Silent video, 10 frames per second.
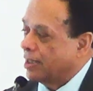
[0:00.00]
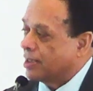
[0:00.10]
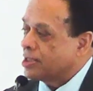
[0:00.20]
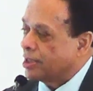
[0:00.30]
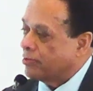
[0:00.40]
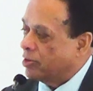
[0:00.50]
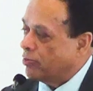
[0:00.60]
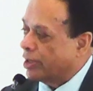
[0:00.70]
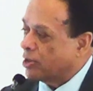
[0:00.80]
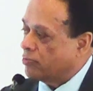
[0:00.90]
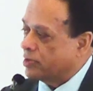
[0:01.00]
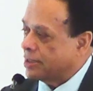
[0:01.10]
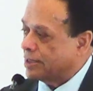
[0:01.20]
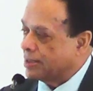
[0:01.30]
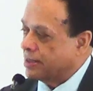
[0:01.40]
Yesterday we went to
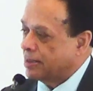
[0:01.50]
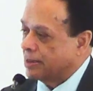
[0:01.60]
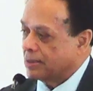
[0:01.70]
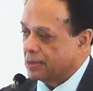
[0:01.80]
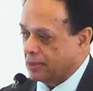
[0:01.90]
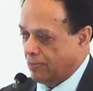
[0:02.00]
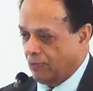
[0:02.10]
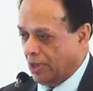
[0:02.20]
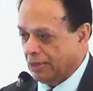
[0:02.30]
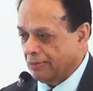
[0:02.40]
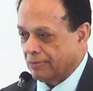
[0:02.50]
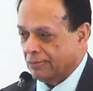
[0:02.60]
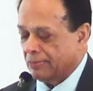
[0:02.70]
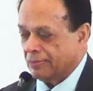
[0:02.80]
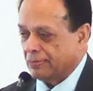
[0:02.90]
visit
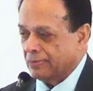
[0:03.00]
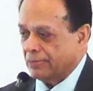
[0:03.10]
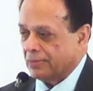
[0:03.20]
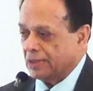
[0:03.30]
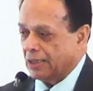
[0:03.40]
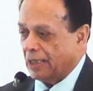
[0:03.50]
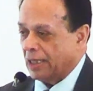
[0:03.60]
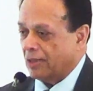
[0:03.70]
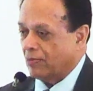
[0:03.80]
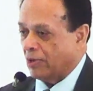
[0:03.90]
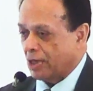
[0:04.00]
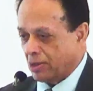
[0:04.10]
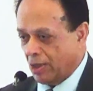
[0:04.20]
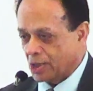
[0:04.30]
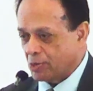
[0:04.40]
someone in one of
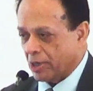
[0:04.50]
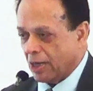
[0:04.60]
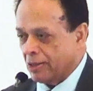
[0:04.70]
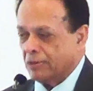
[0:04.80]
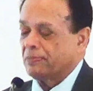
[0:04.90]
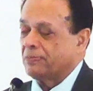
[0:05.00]
the hospital,